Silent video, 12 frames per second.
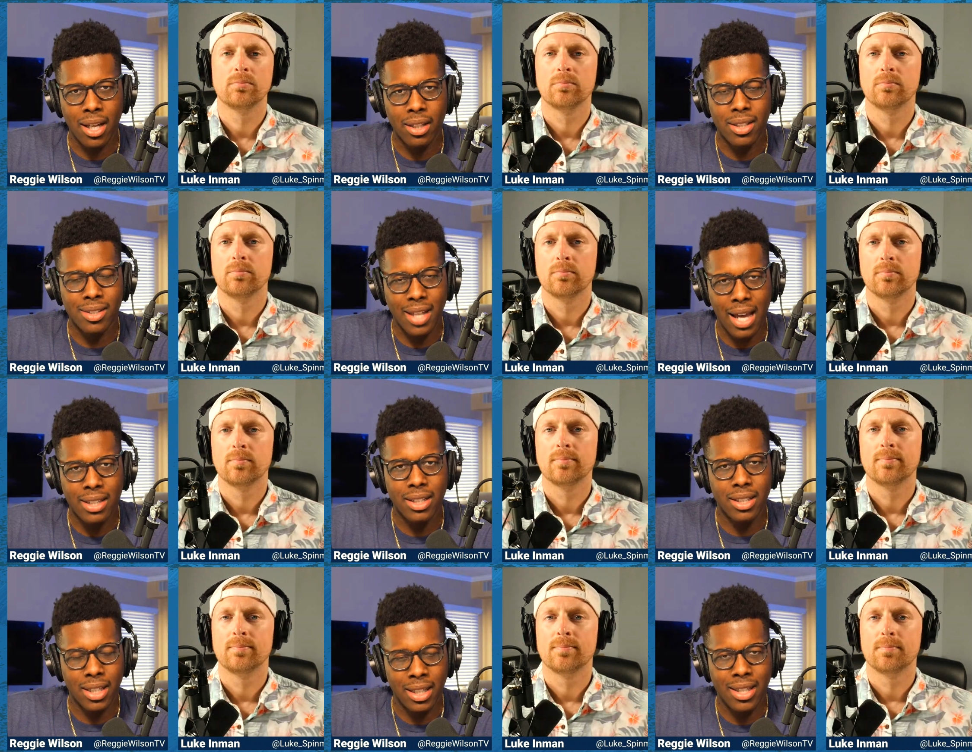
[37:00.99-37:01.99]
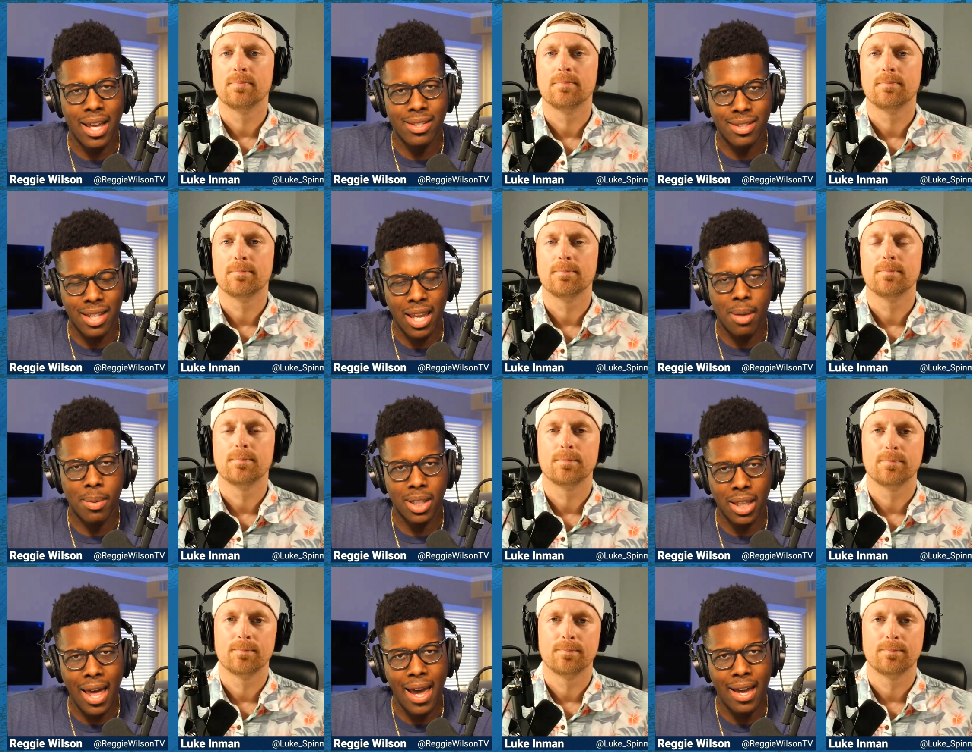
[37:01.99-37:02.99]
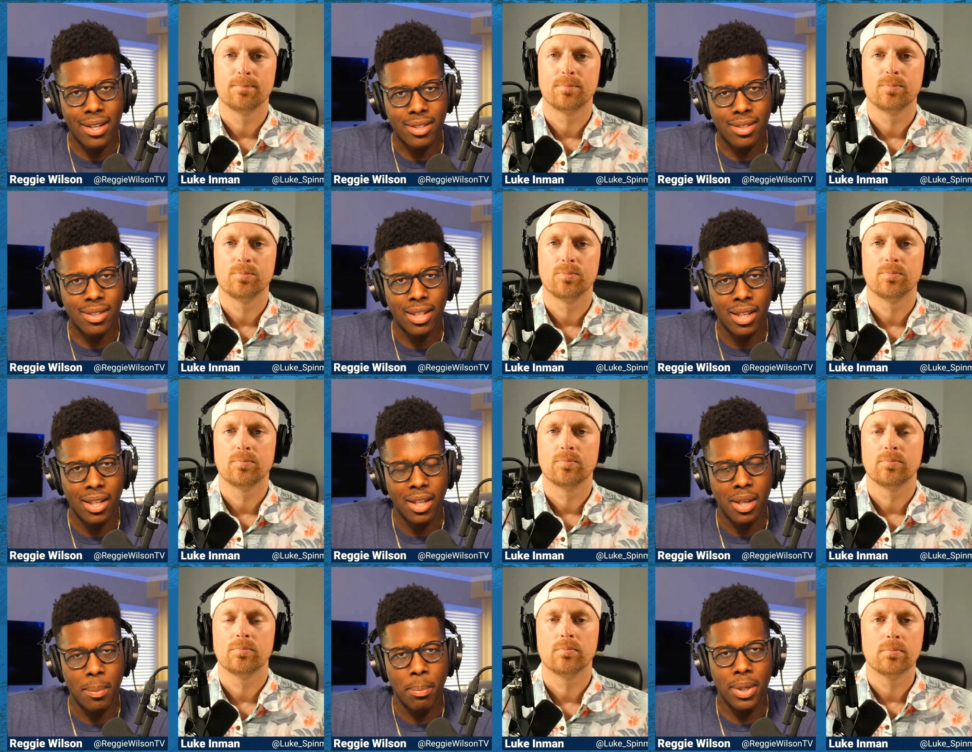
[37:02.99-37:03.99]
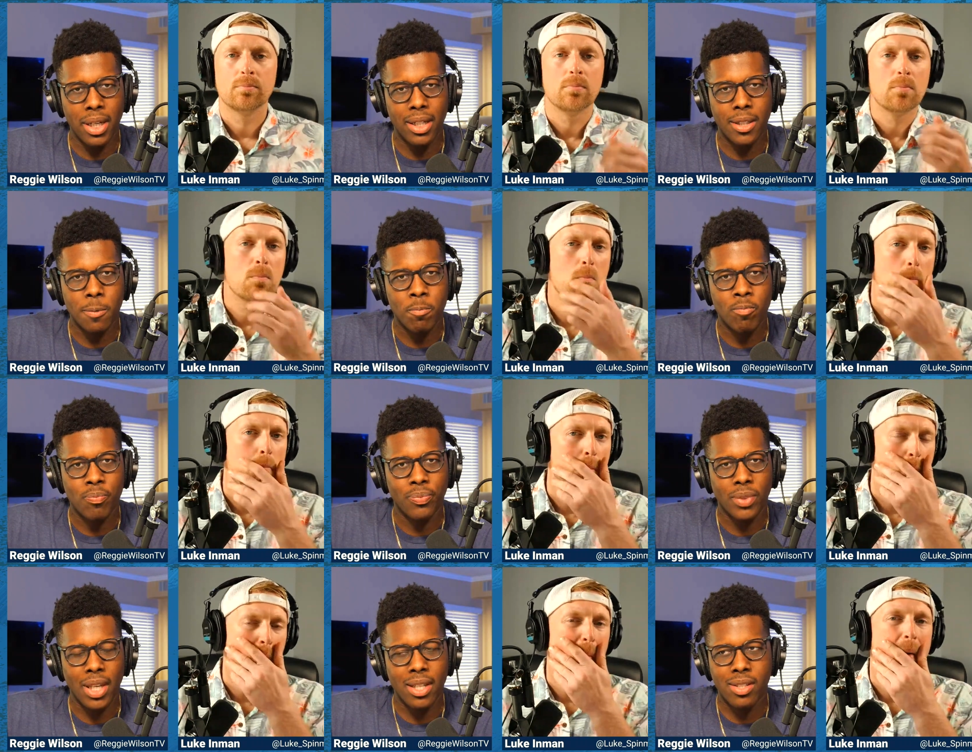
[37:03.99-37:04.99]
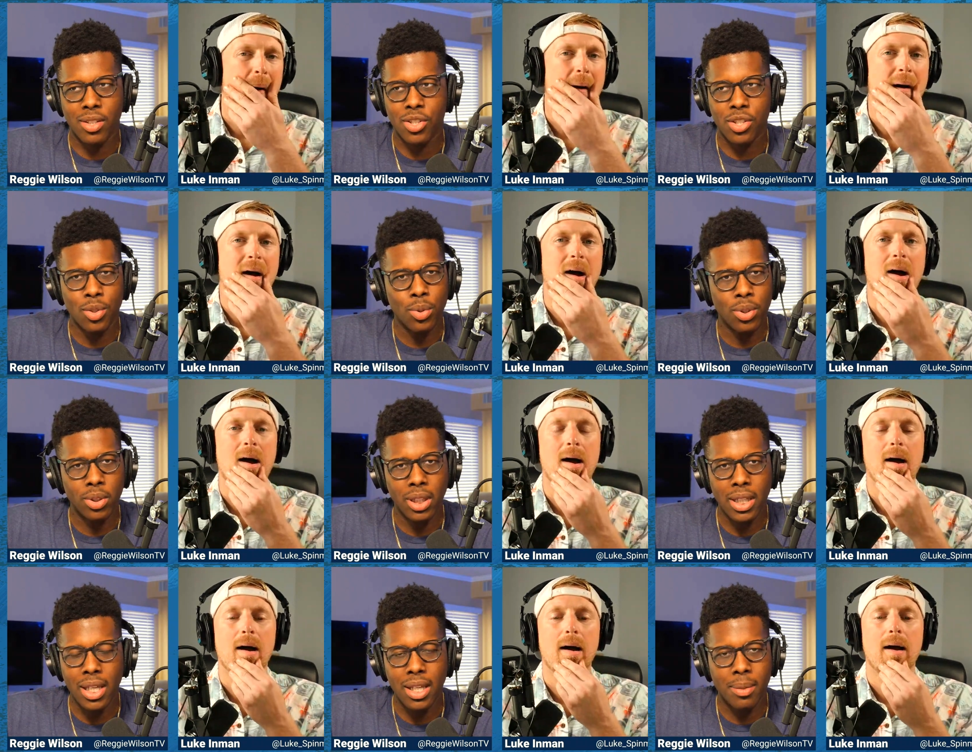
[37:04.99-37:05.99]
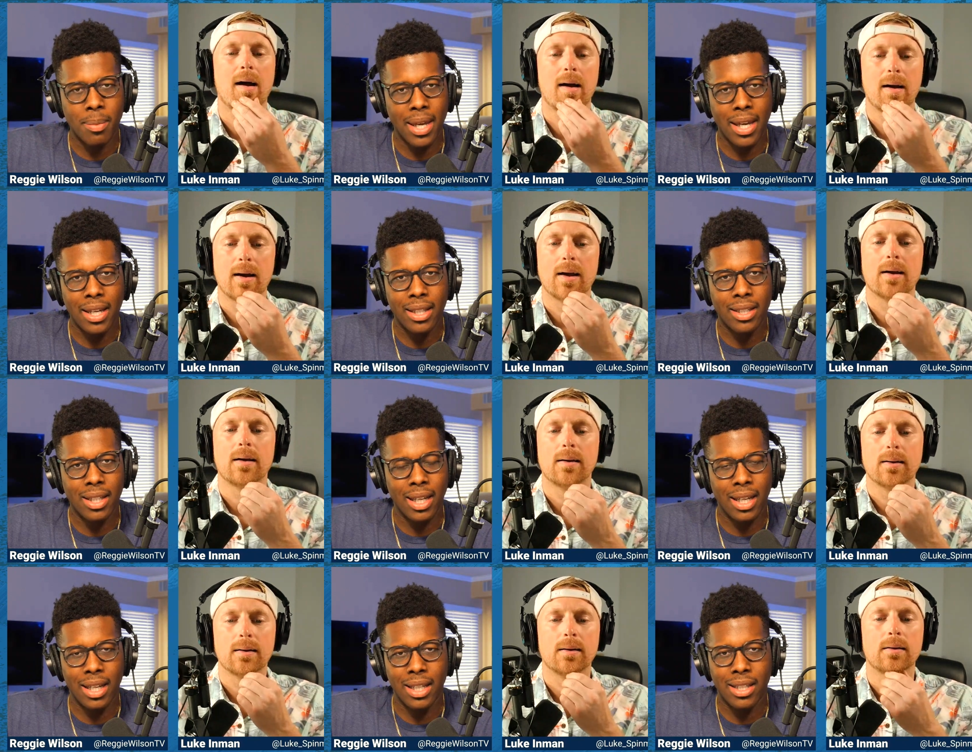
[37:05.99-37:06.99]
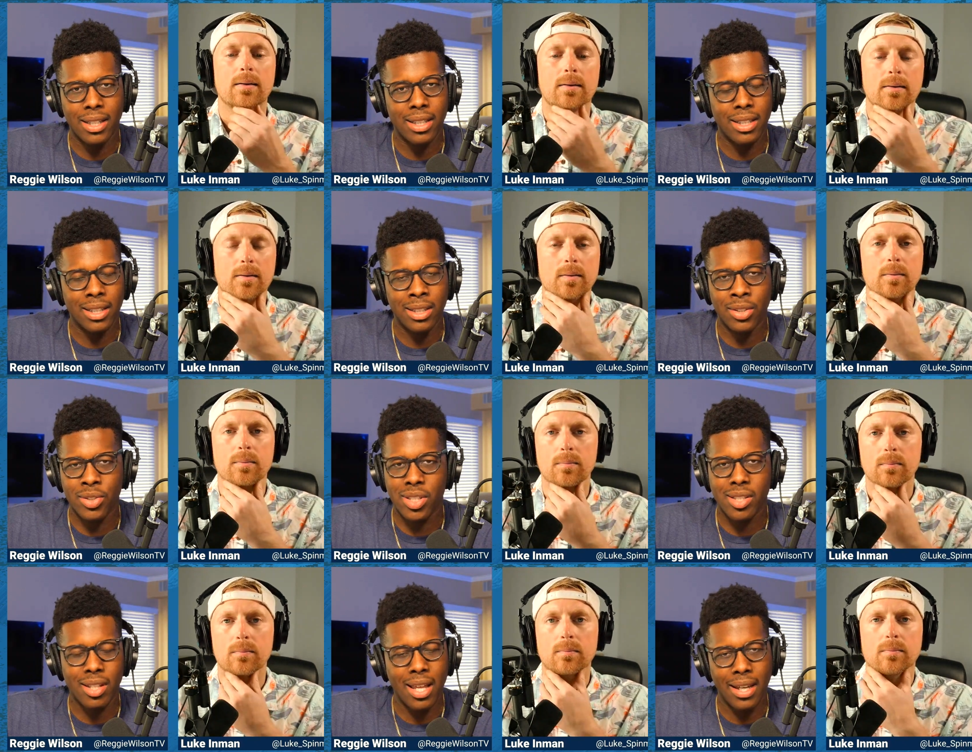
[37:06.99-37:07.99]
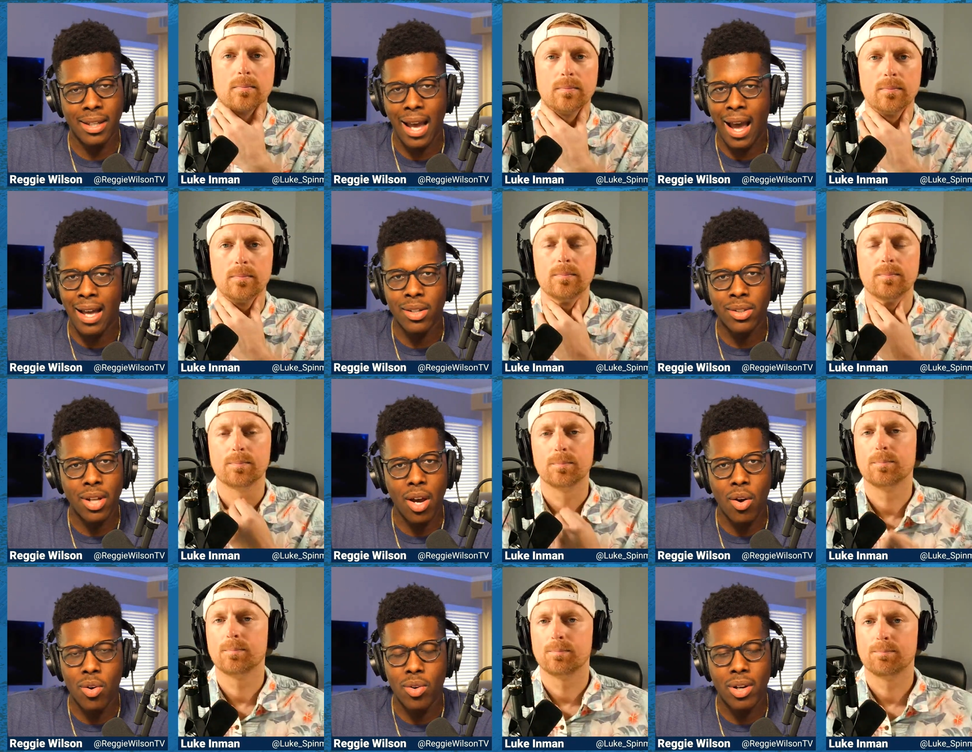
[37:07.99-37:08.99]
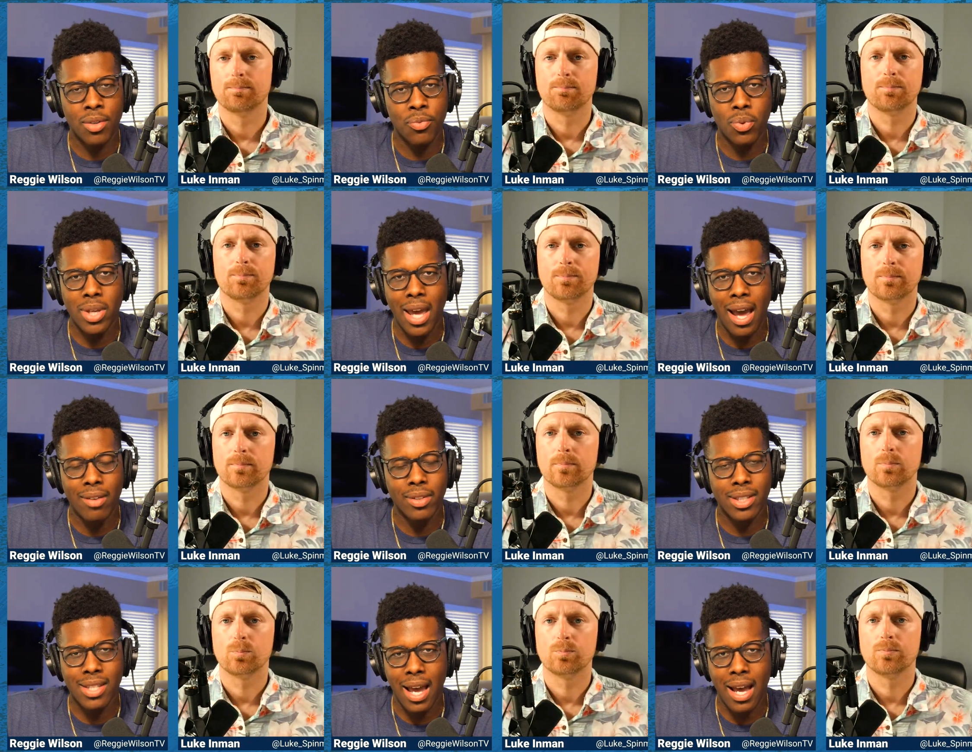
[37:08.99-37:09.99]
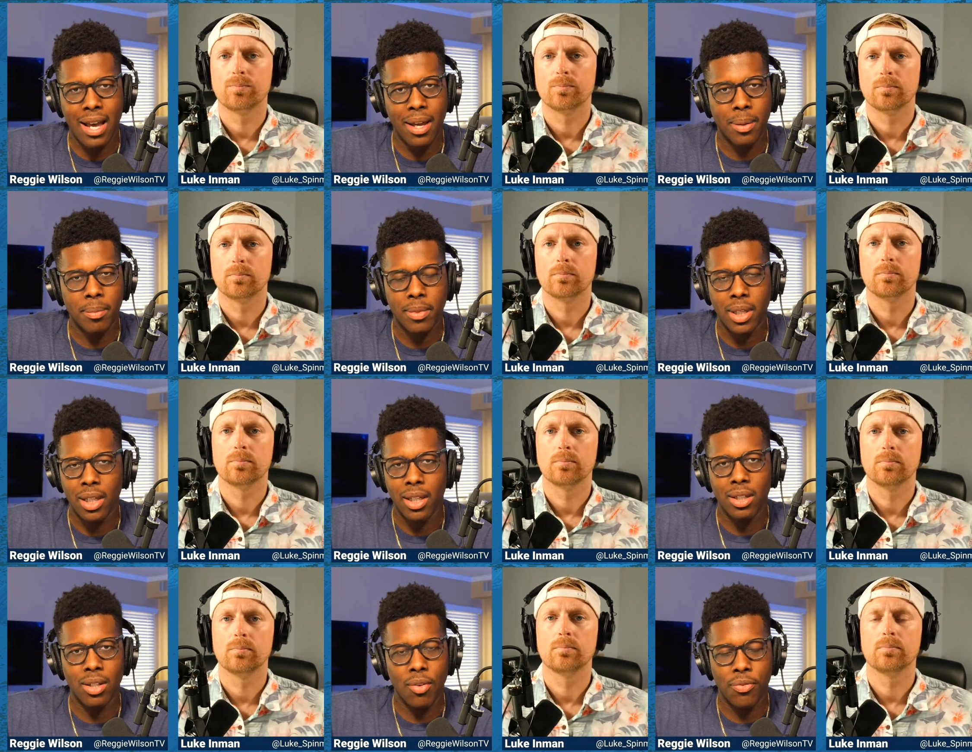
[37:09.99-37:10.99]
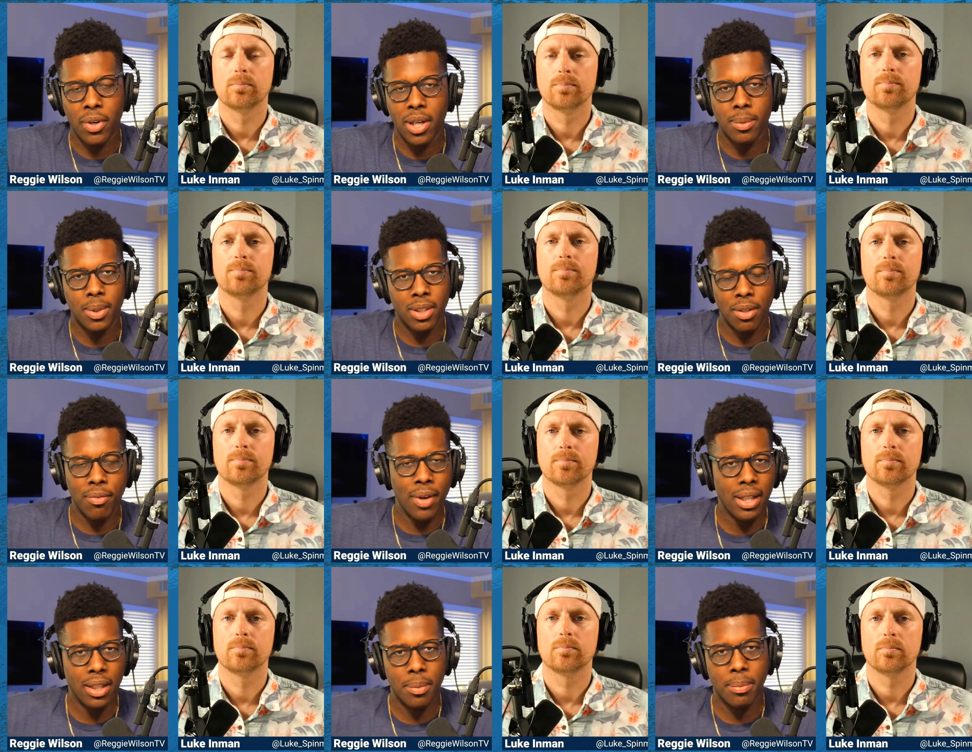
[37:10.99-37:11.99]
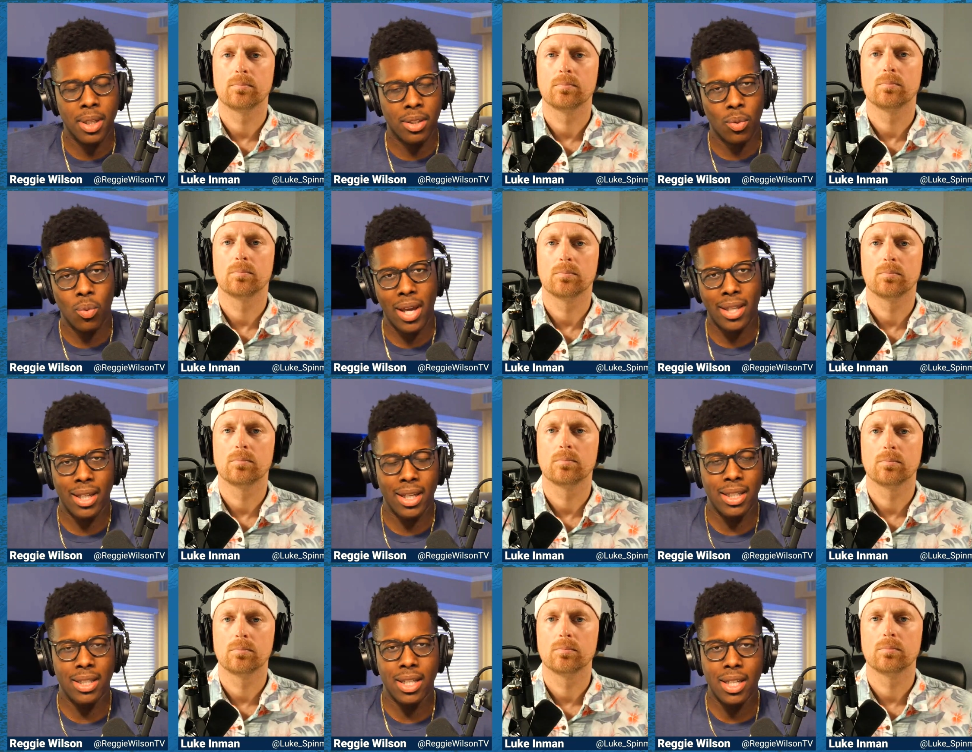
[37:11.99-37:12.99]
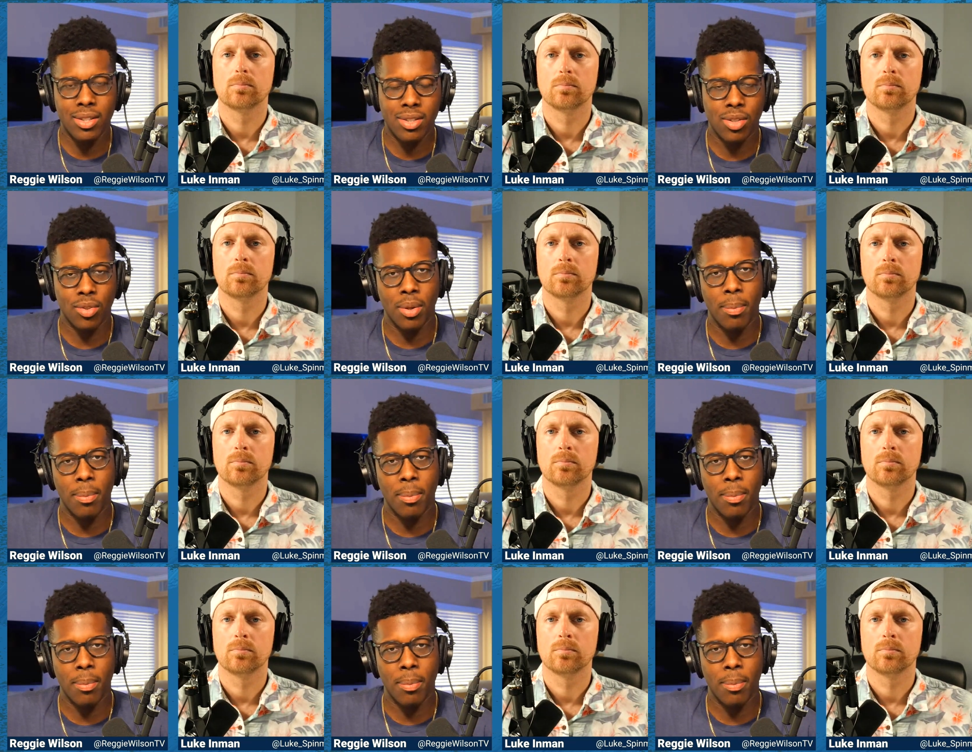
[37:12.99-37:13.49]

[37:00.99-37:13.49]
Speaker 1: kind of in that same class, but it's a shooter league, man. And you're just like, I don't know if we have the time you know, for him to develop in the way that he needs to to be a